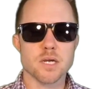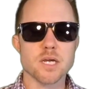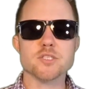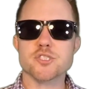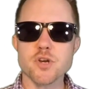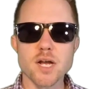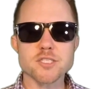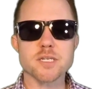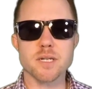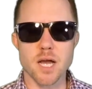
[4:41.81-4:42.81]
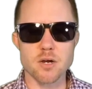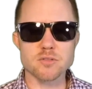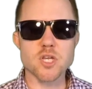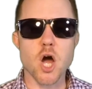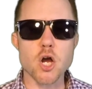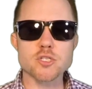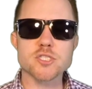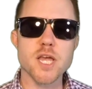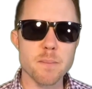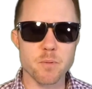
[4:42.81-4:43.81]
Construction loans are
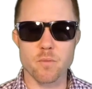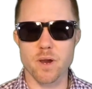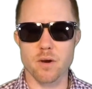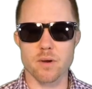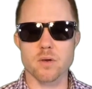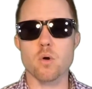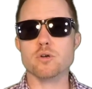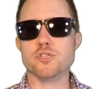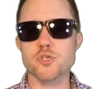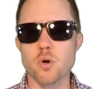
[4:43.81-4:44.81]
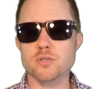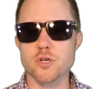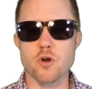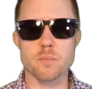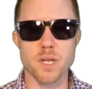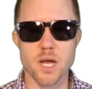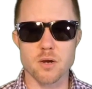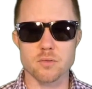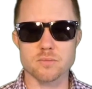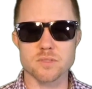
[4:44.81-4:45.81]
temporary or short term
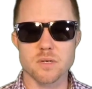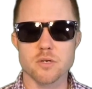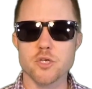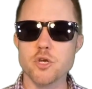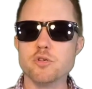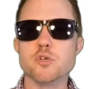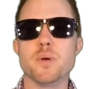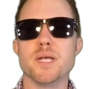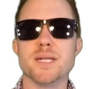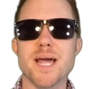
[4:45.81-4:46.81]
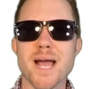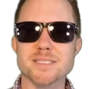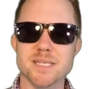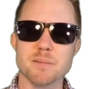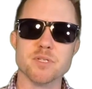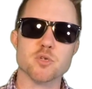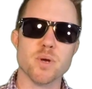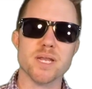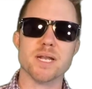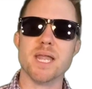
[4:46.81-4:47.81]
loans, usually lasting
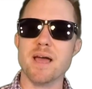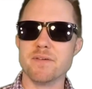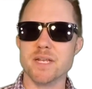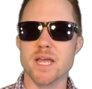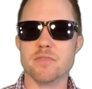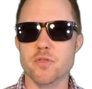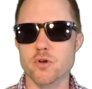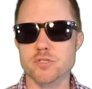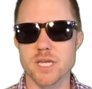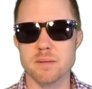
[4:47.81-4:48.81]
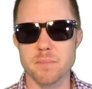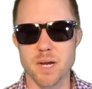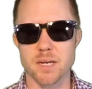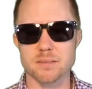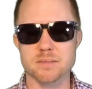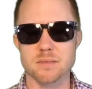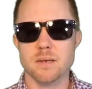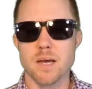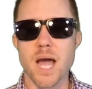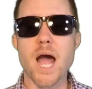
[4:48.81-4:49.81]
between 11 and 13 months.
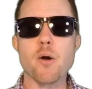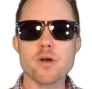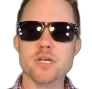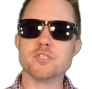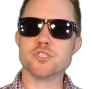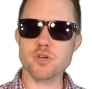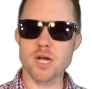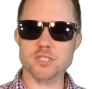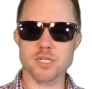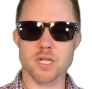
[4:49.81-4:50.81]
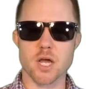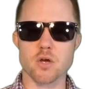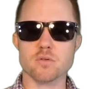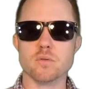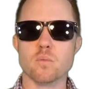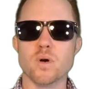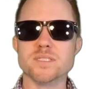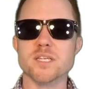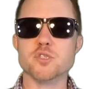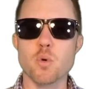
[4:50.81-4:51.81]
Our construction loan
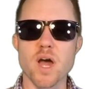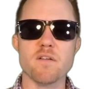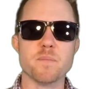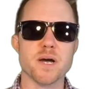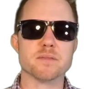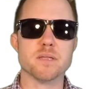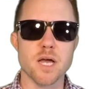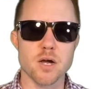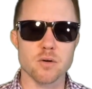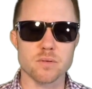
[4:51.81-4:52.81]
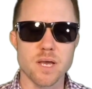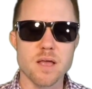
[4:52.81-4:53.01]
was a 12 month loan.